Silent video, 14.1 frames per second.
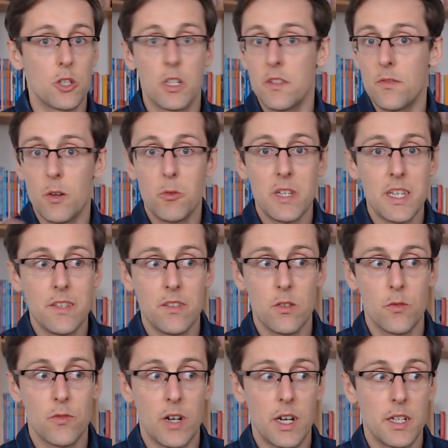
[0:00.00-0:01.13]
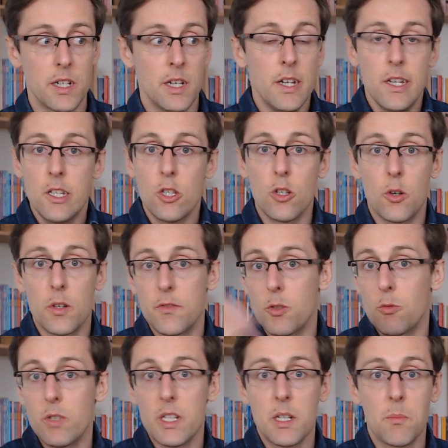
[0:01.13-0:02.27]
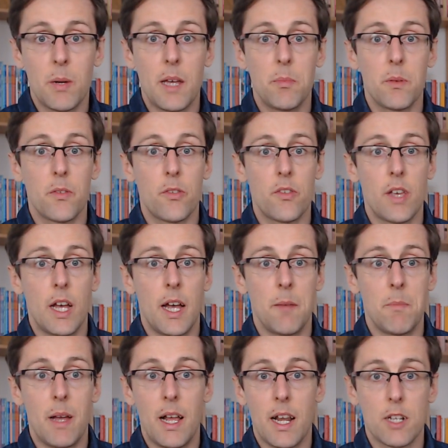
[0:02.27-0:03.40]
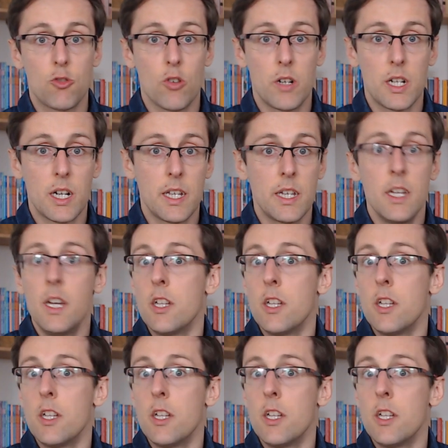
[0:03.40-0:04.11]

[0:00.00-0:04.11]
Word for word: And it's very easy to find. You know, if you're reading papers um, electronically,